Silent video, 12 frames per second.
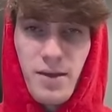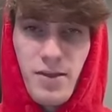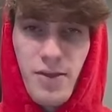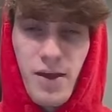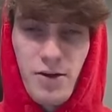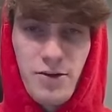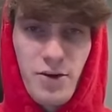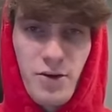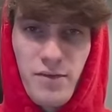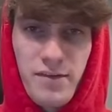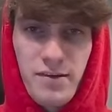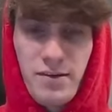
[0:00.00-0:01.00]
their
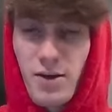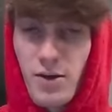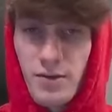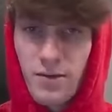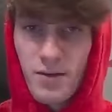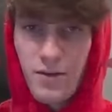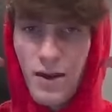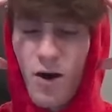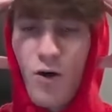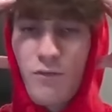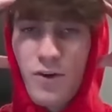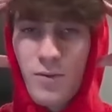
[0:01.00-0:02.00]
nerves go,
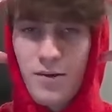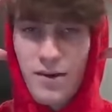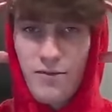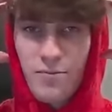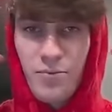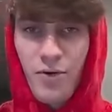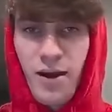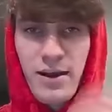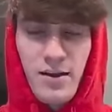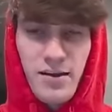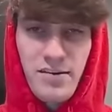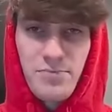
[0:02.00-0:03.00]
all vertebrates have a brain
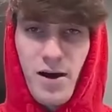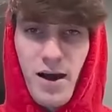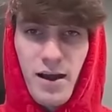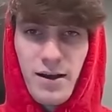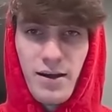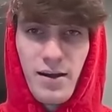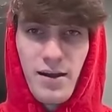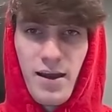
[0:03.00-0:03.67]
and a spine.